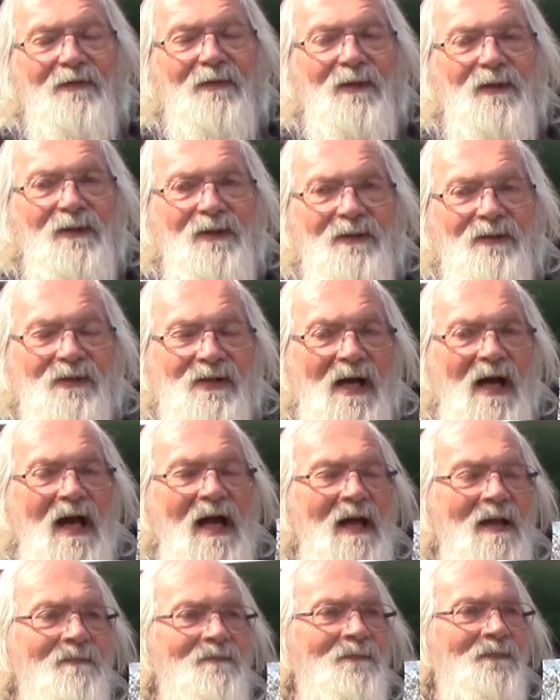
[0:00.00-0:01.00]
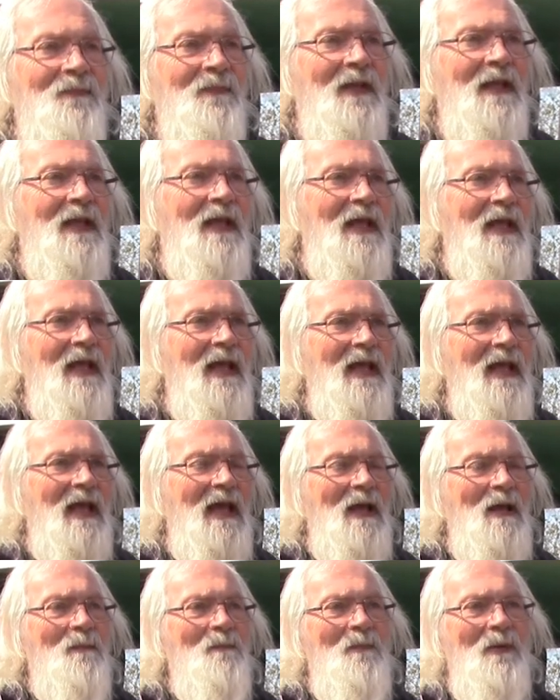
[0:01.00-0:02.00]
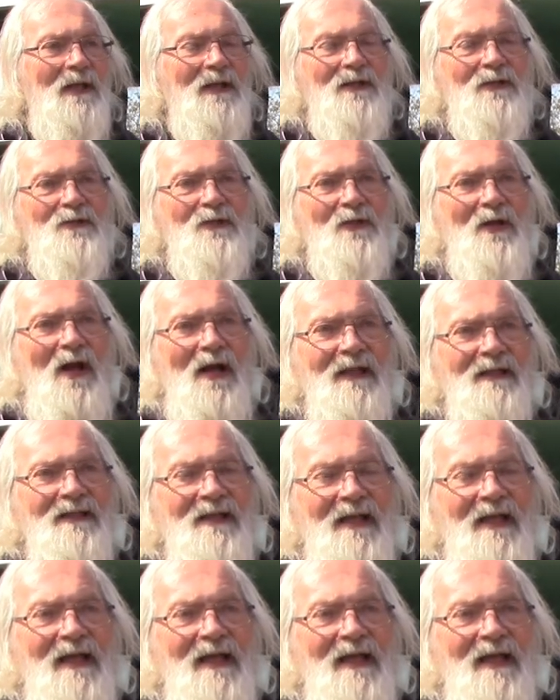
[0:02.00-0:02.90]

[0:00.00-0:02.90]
for their time. But it's not